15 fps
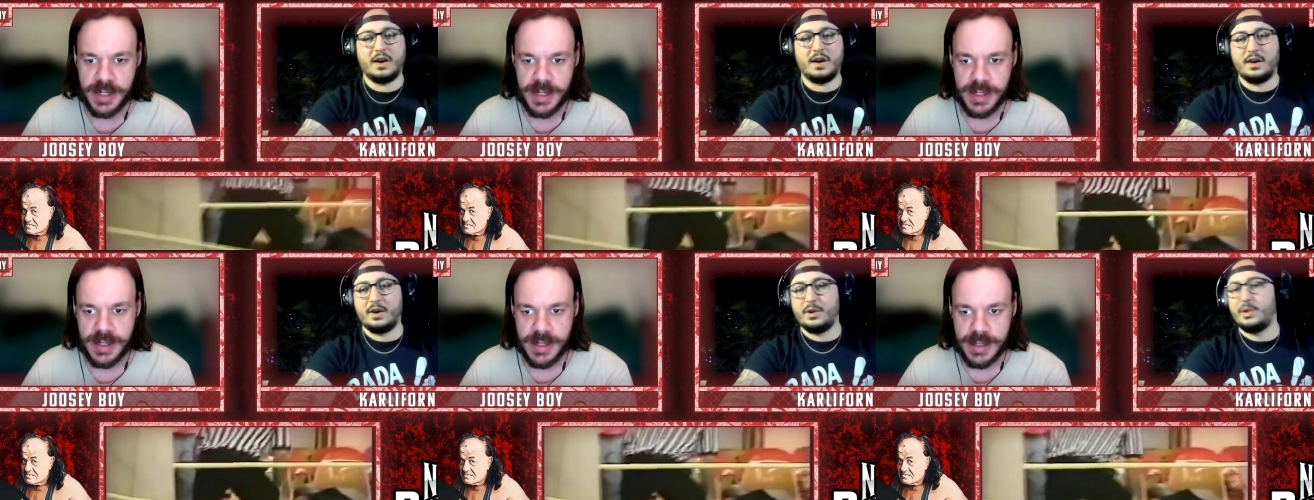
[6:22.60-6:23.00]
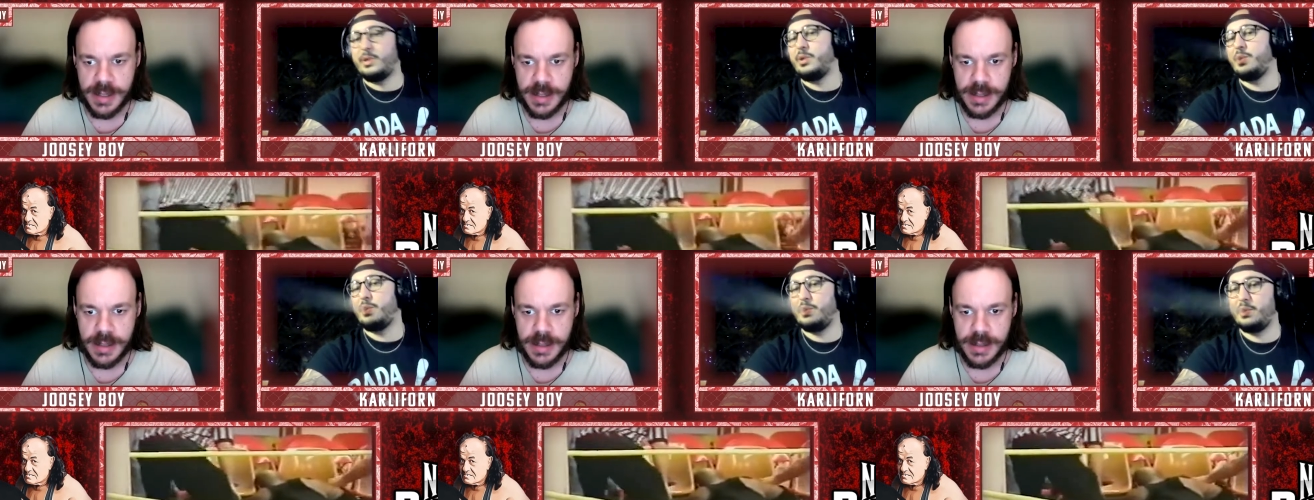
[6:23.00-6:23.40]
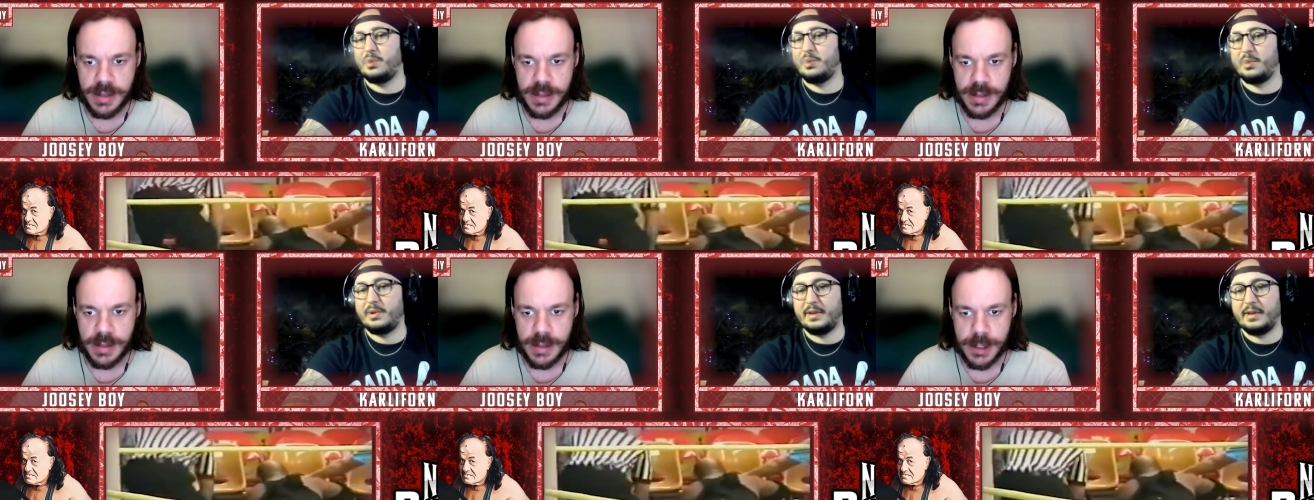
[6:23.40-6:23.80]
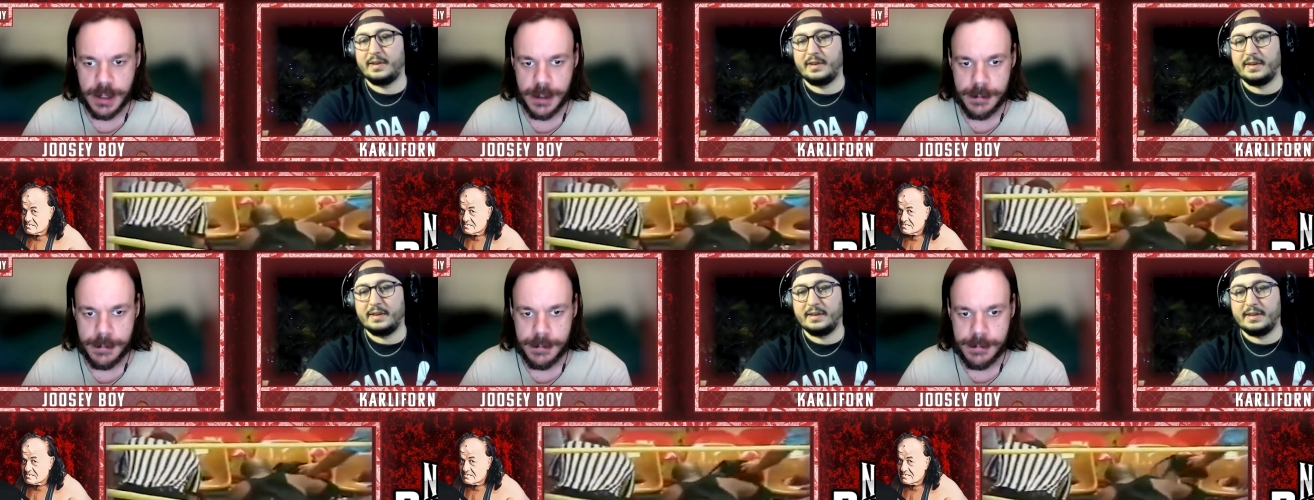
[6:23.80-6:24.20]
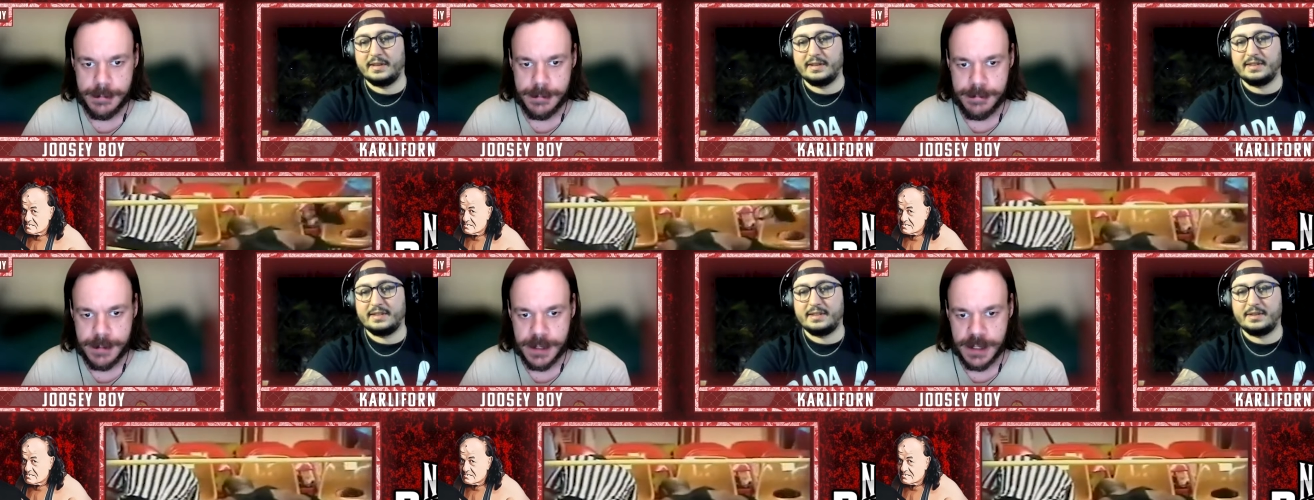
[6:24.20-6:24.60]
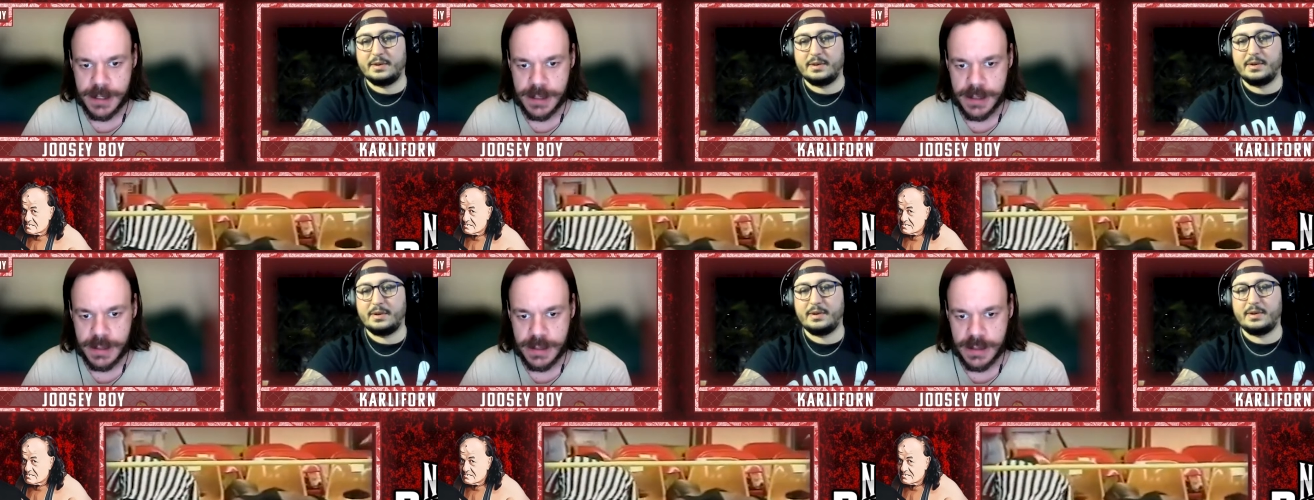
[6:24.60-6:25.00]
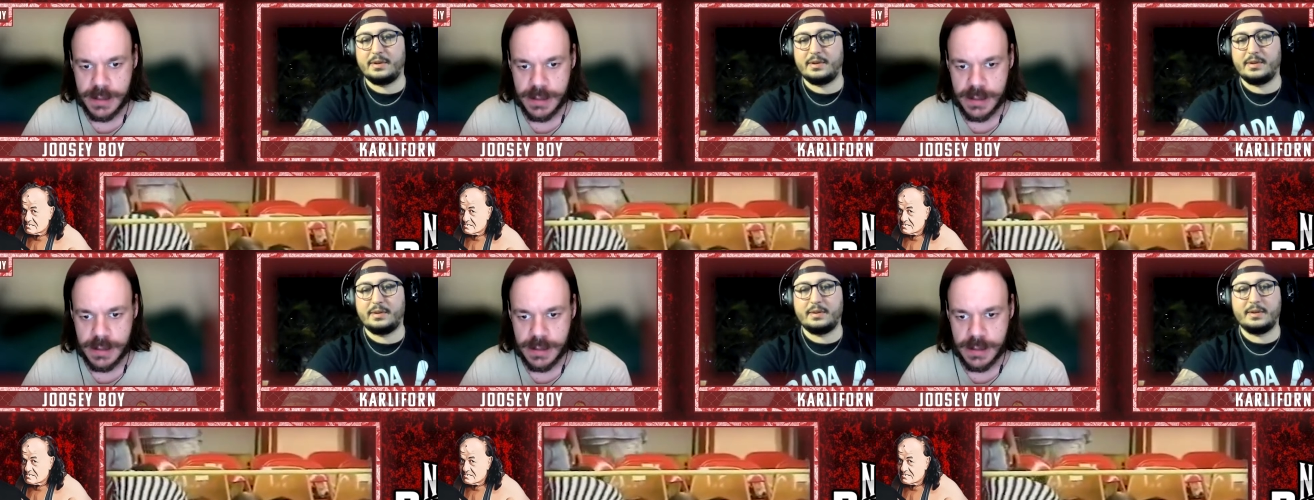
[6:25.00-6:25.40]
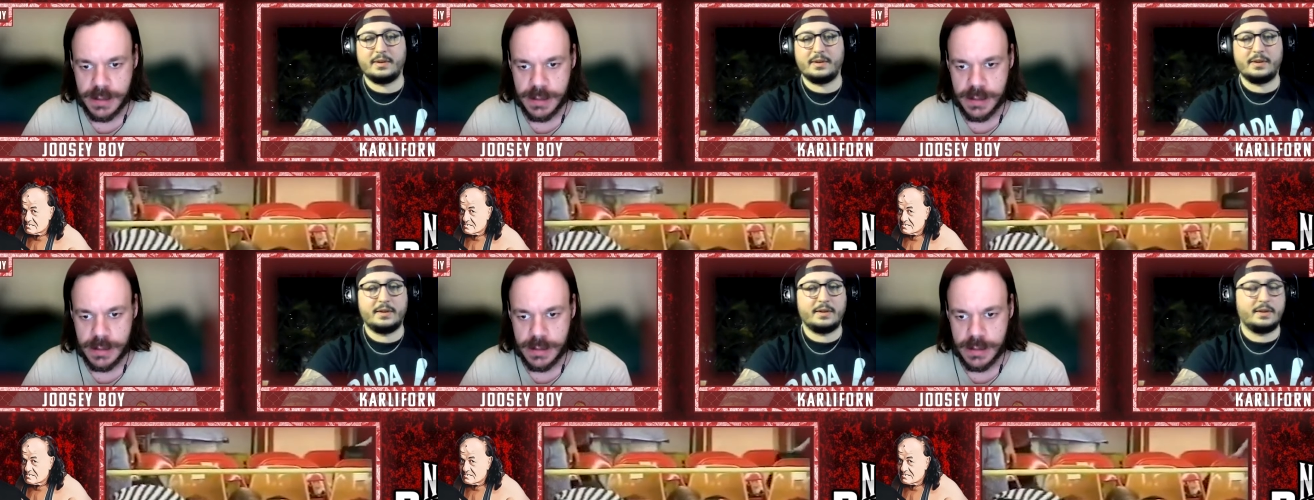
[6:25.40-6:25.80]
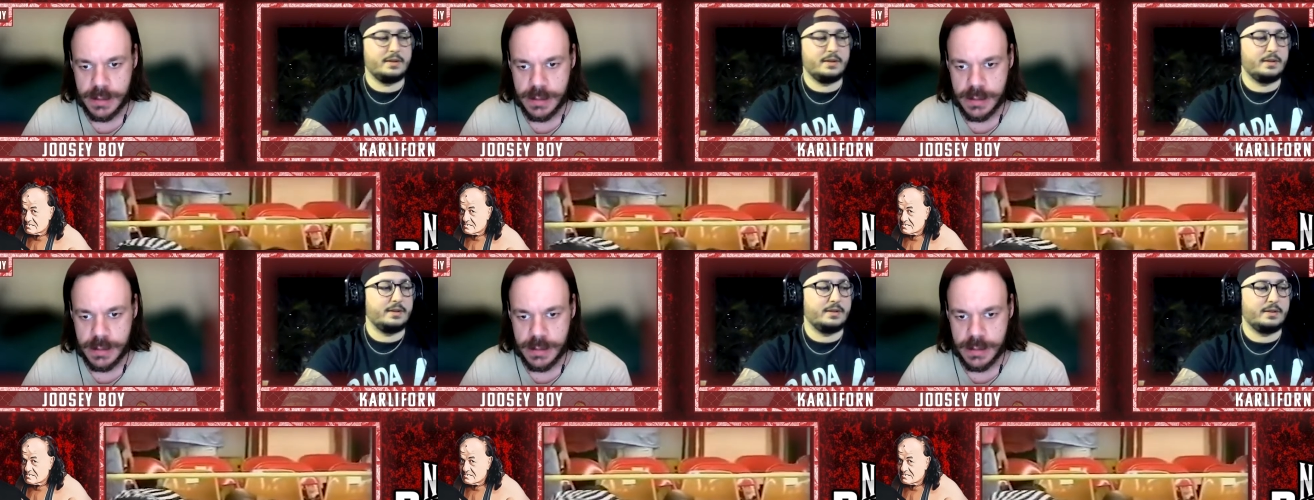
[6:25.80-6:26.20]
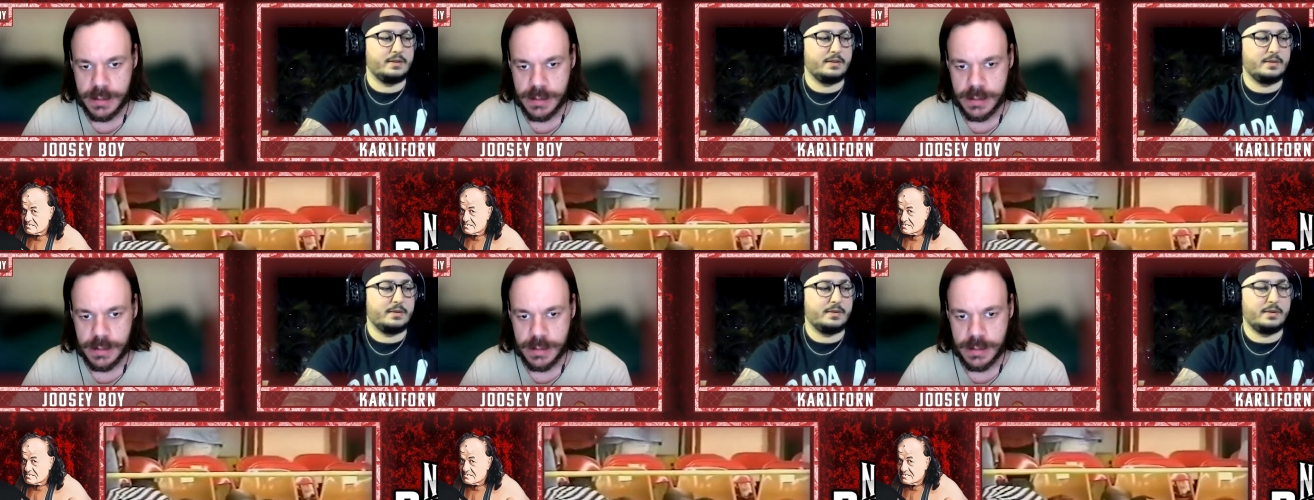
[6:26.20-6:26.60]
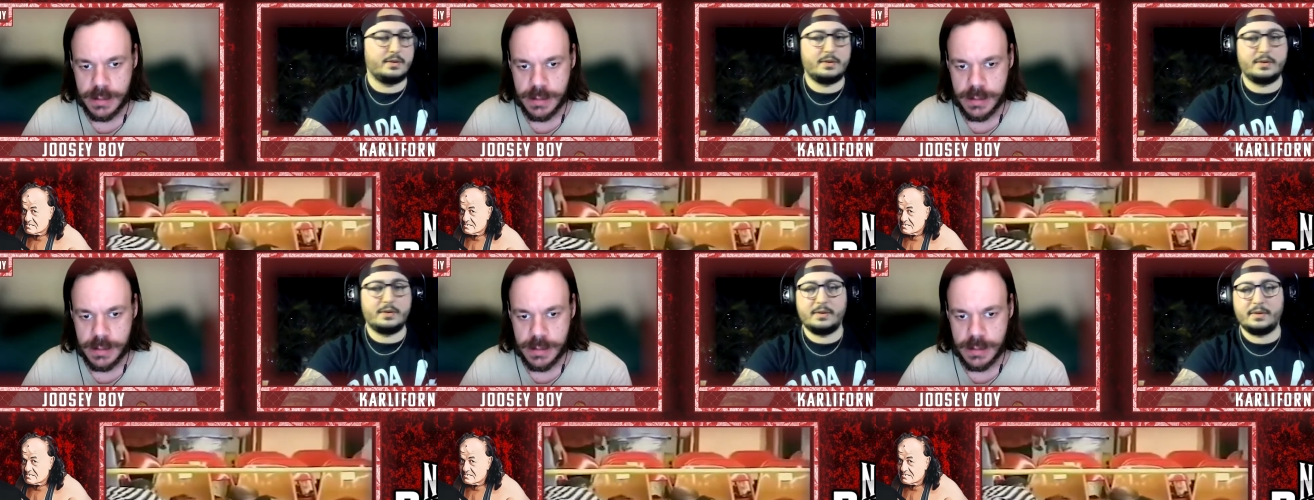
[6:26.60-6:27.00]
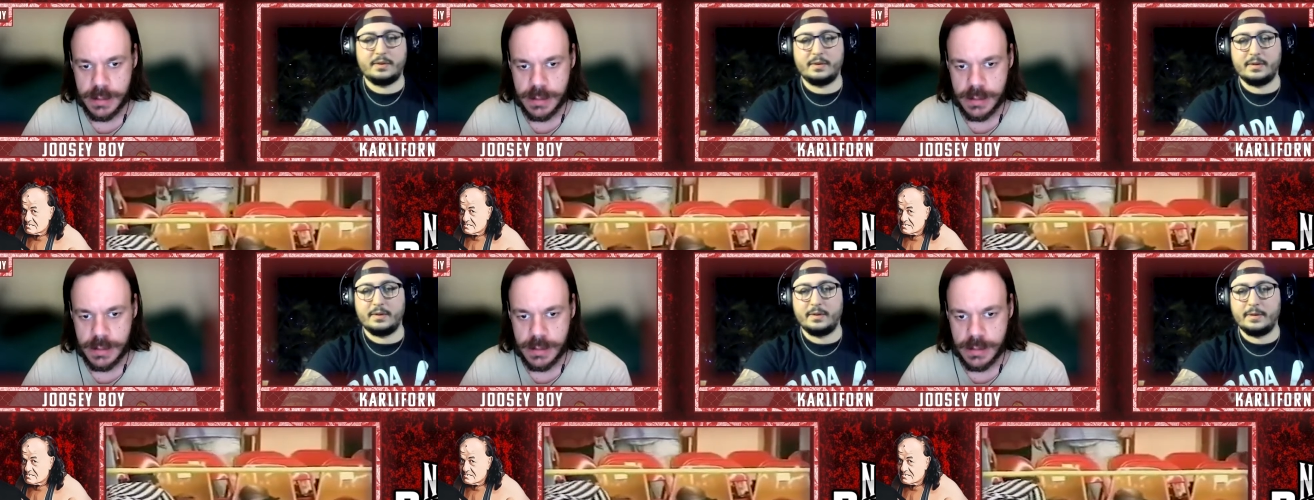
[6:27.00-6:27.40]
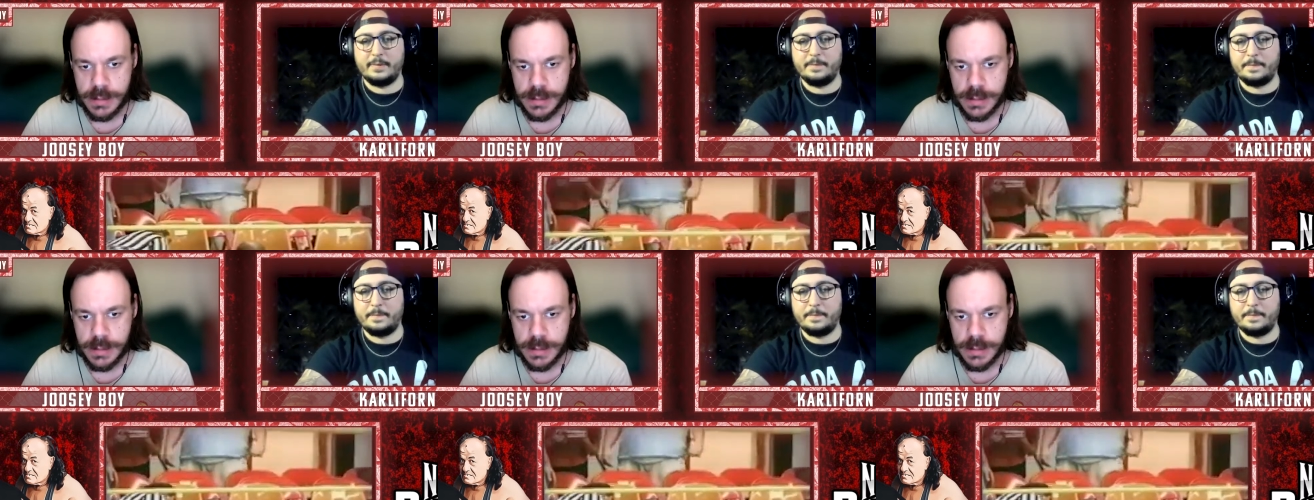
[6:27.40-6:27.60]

(silence)